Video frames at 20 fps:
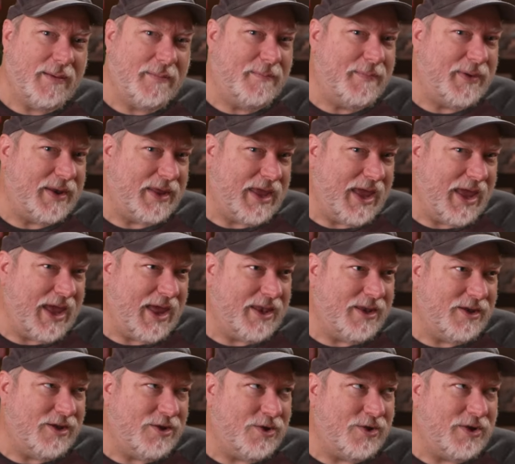But
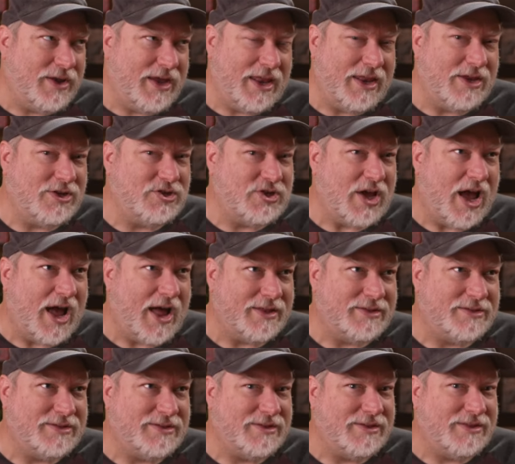again, you're getting
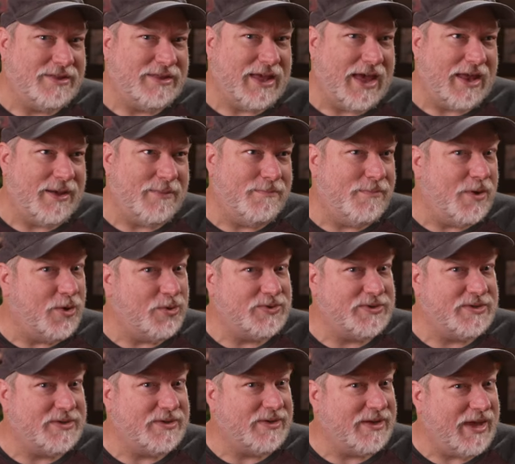shots that
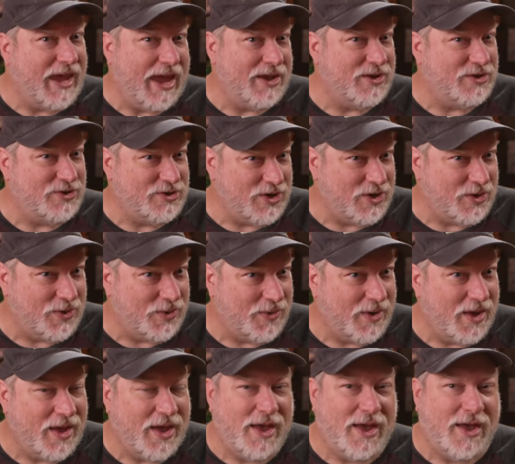most can't do.
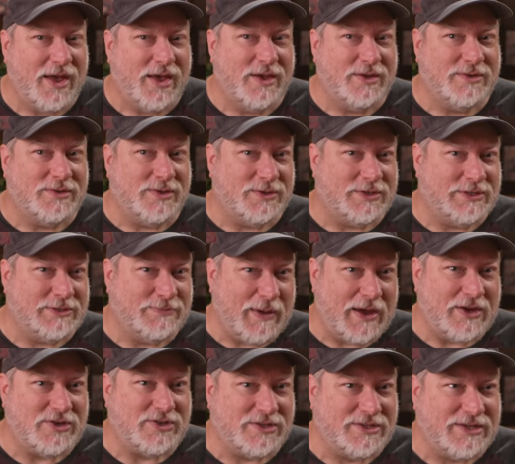So
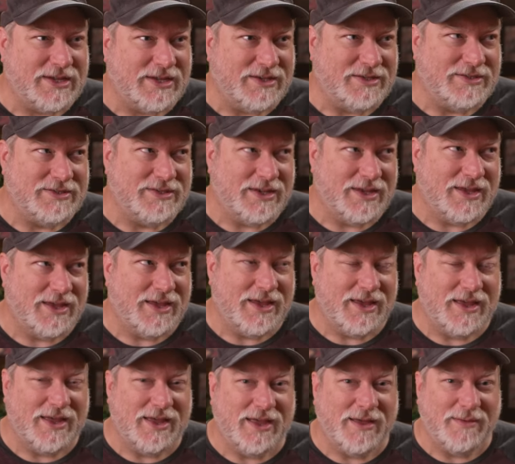specialties
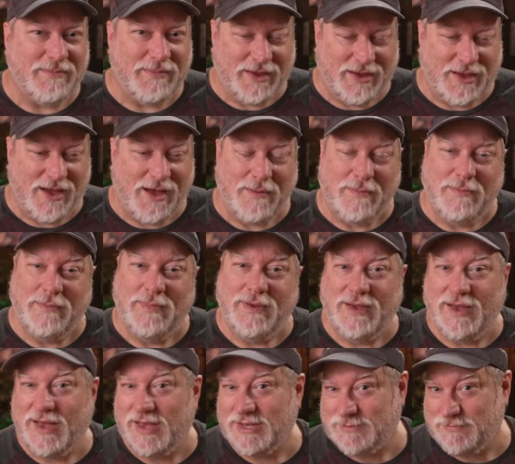become
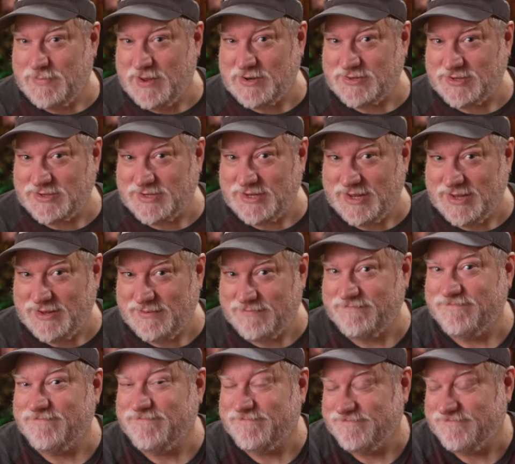a specialty.
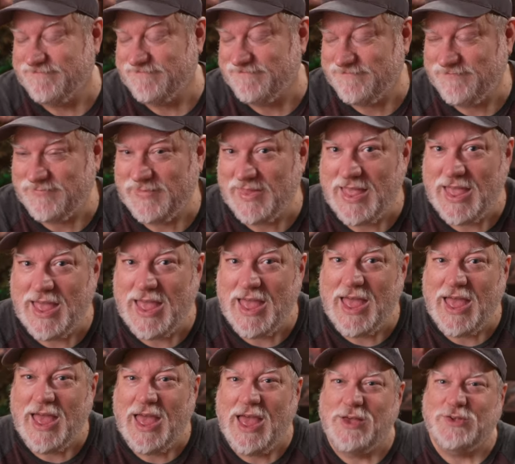
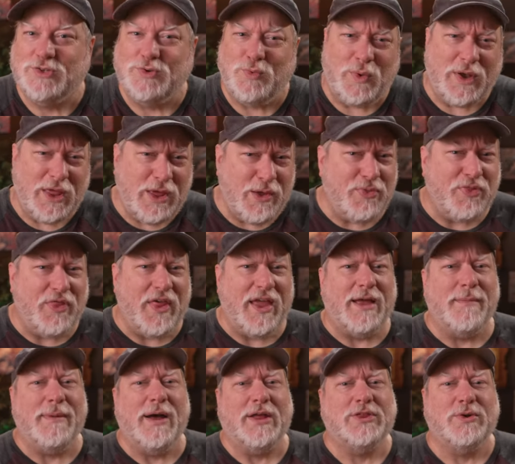So what do you think
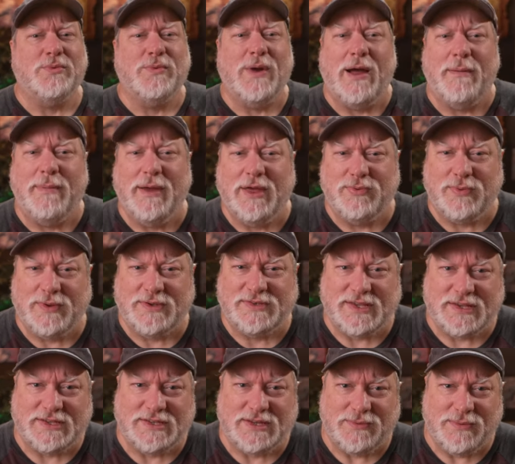about the Raubay
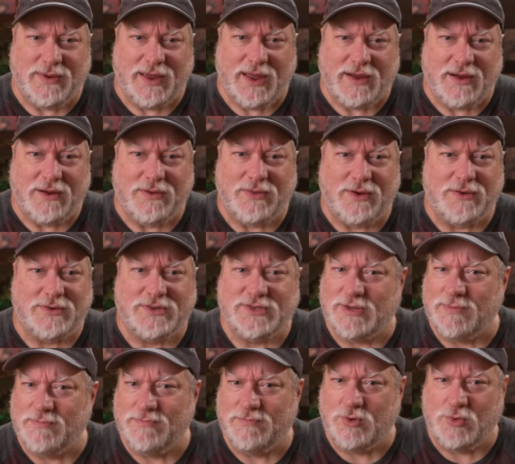360 rig? Are there
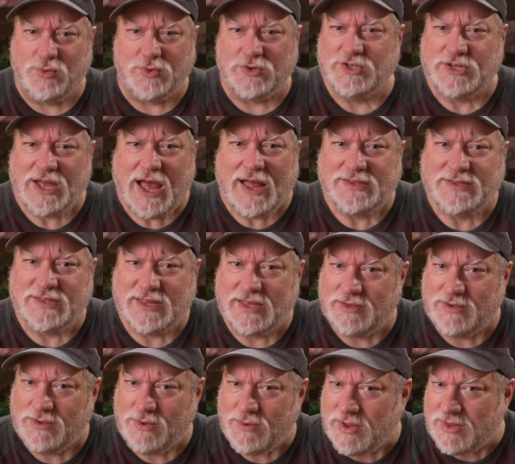some cool shots that
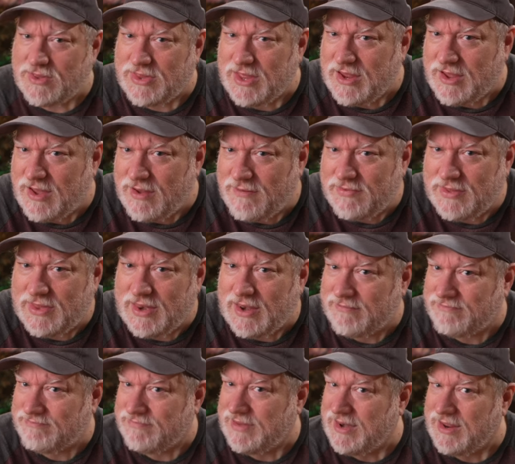you can think of
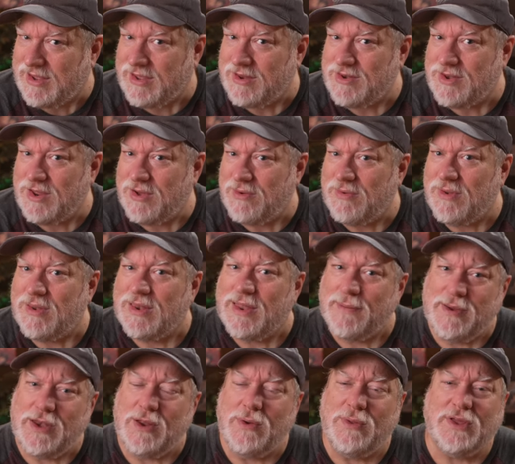that it can do?
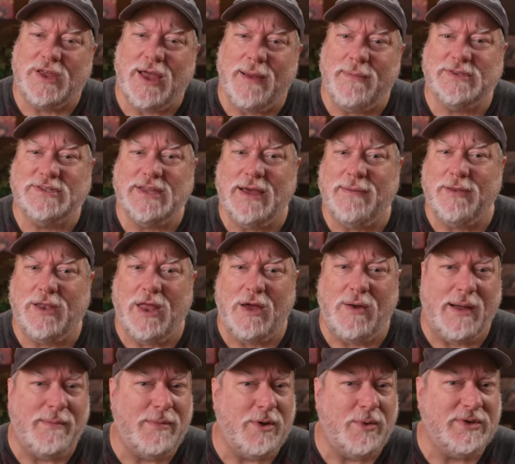Let me know in the comments down below.
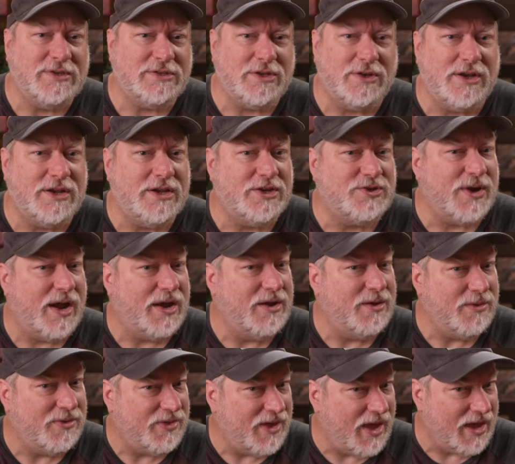I'm always looking to try
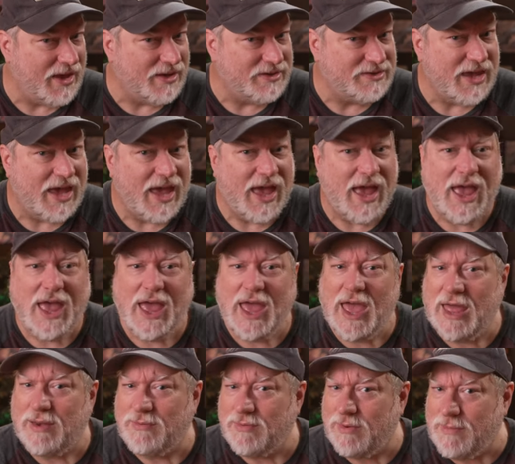new things.
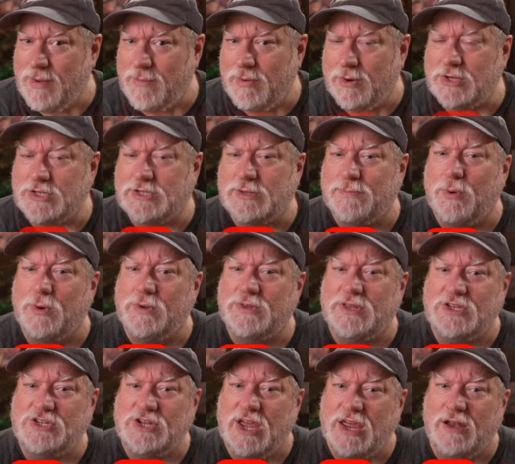And remember to support
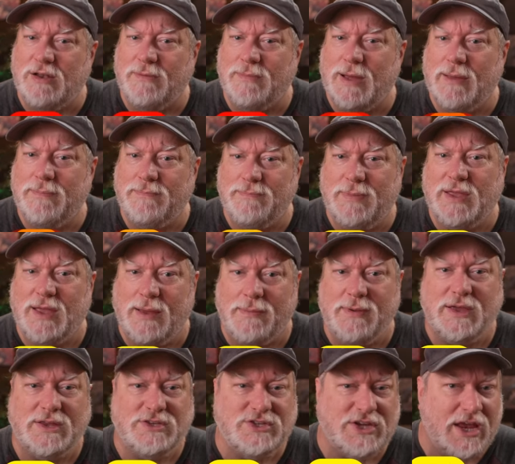the channel by
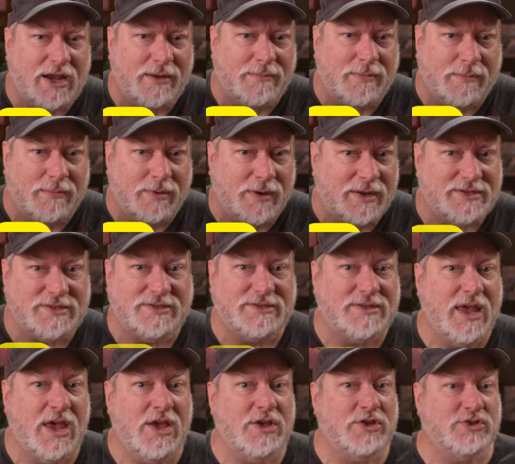becoming a channel member.
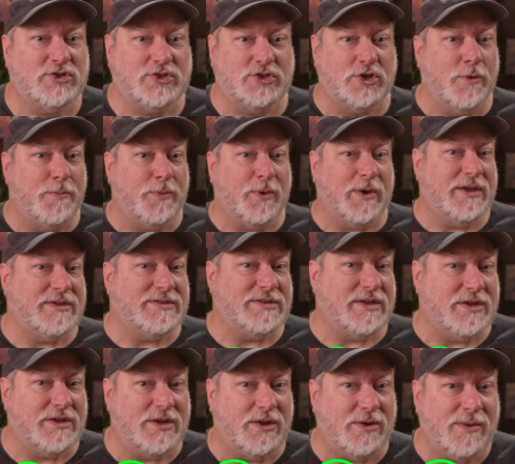It's super easy
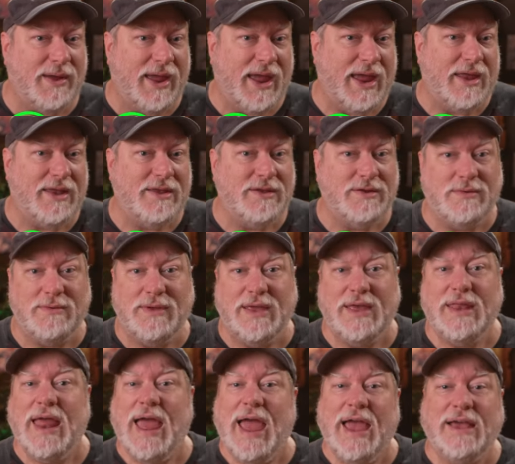to do, and you
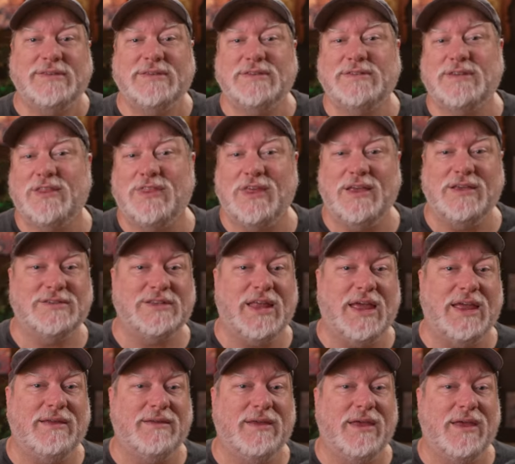get access to things
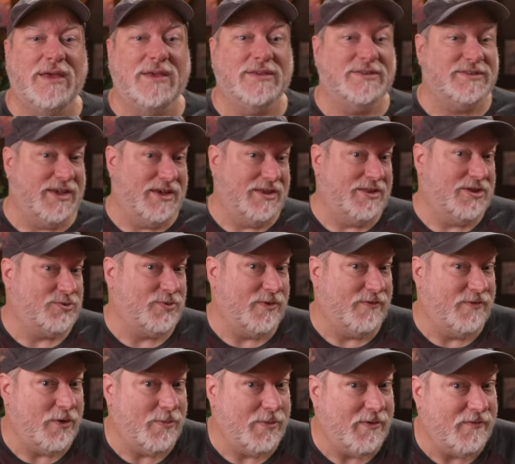like seeing this
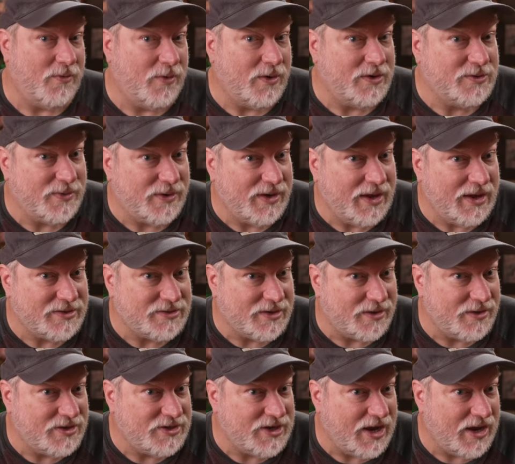review before it's released
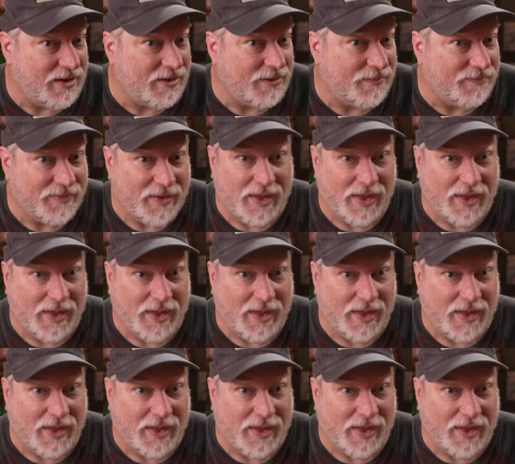on the channel.